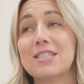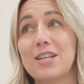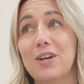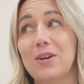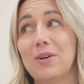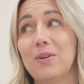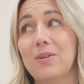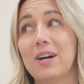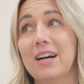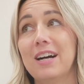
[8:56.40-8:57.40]

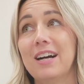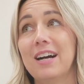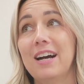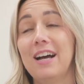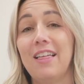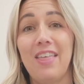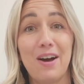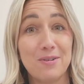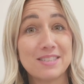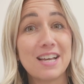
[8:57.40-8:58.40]
So
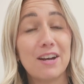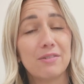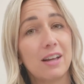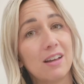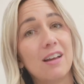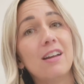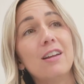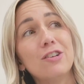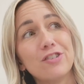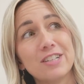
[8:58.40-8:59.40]
that was kind of like
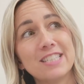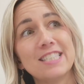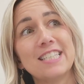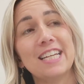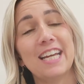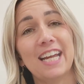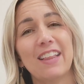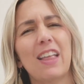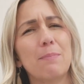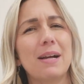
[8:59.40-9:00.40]
interesting.
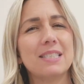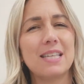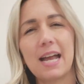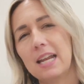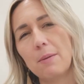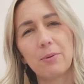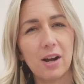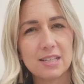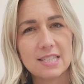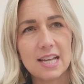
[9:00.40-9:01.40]
And like my sign-in
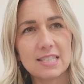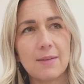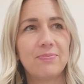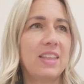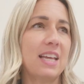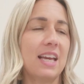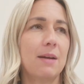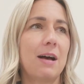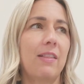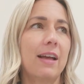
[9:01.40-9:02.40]
process, I'm thinking
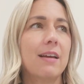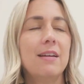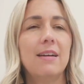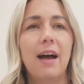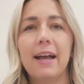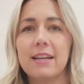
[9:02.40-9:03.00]
about like I